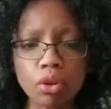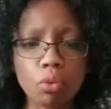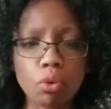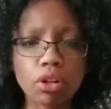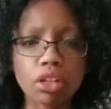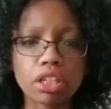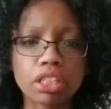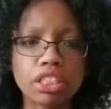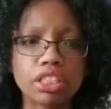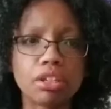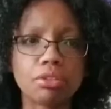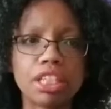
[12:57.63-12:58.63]
or
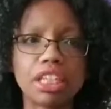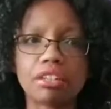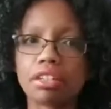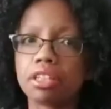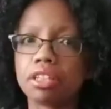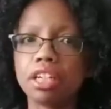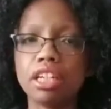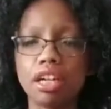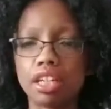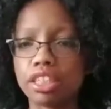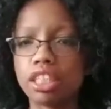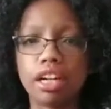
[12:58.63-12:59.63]
there are
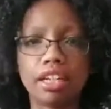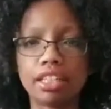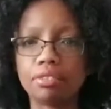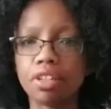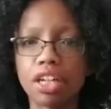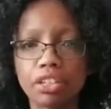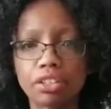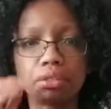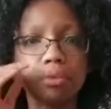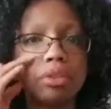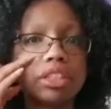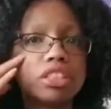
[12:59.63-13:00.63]
a ton of
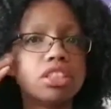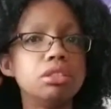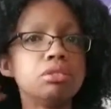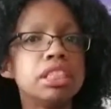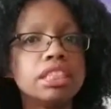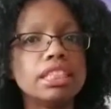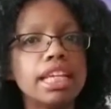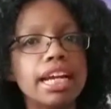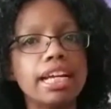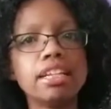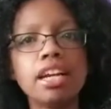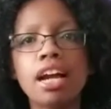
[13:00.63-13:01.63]
other ones you can
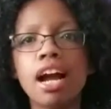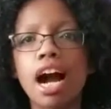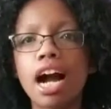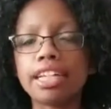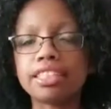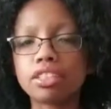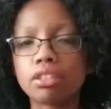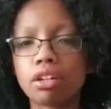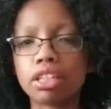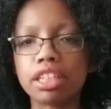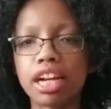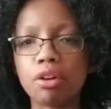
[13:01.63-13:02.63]
get. I
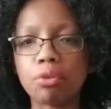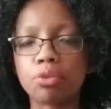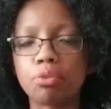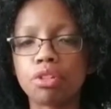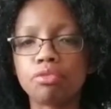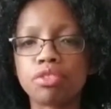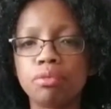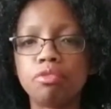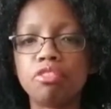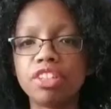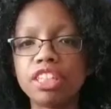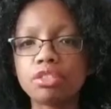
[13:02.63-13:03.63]
started out with one from
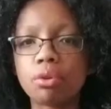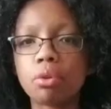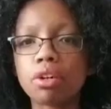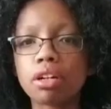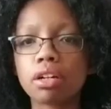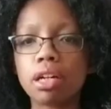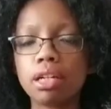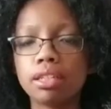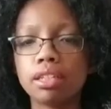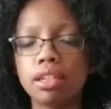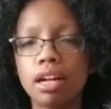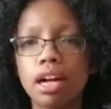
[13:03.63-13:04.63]
FitTour,
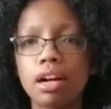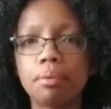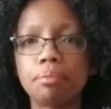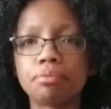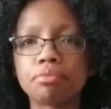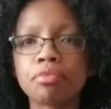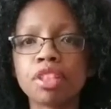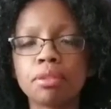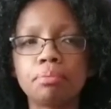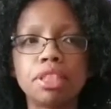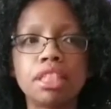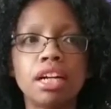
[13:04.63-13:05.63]

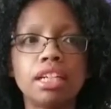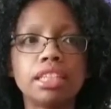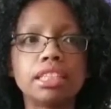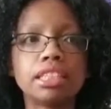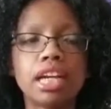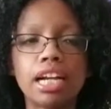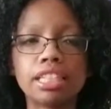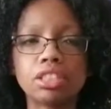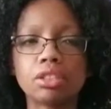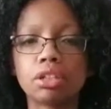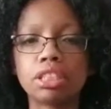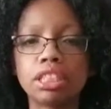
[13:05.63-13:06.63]
because I
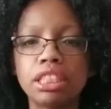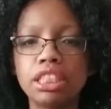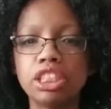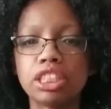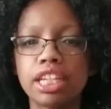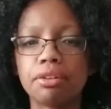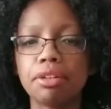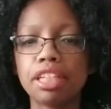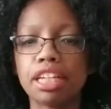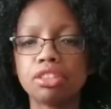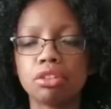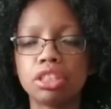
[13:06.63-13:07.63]
started teaching
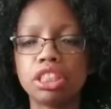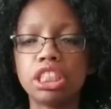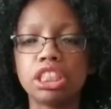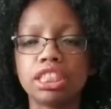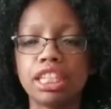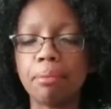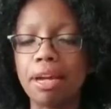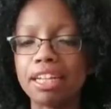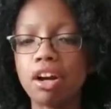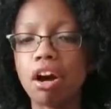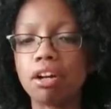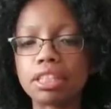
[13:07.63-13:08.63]
at my
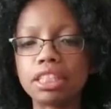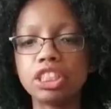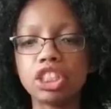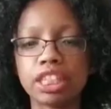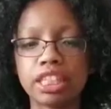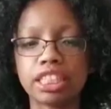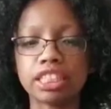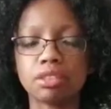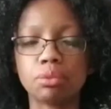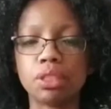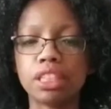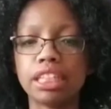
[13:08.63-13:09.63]
college, and that's
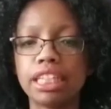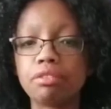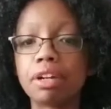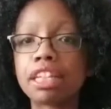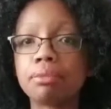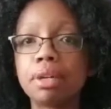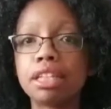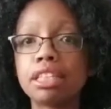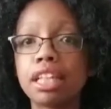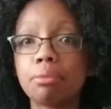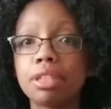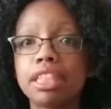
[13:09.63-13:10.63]
the one that they
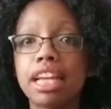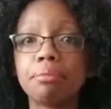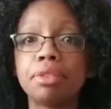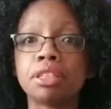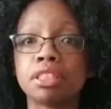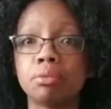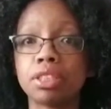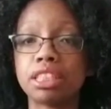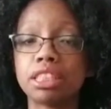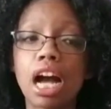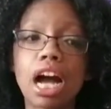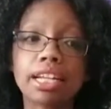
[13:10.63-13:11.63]
recommended that we get, because it was
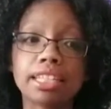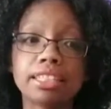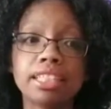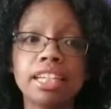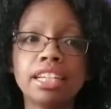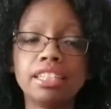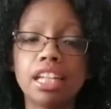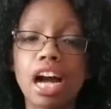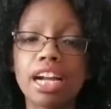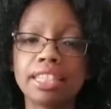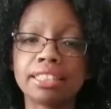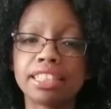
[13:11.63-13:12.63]
not
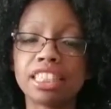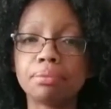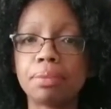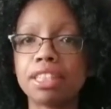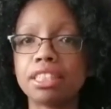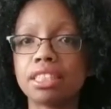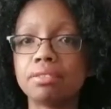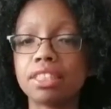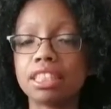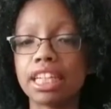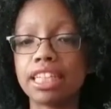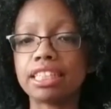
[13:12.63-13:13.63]
as expensive
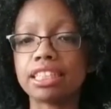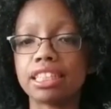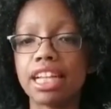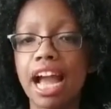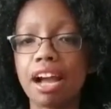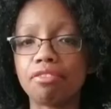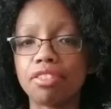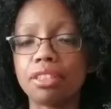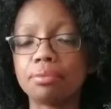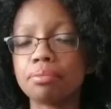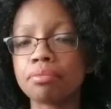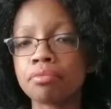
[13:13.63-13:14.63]
as ACE and AFA.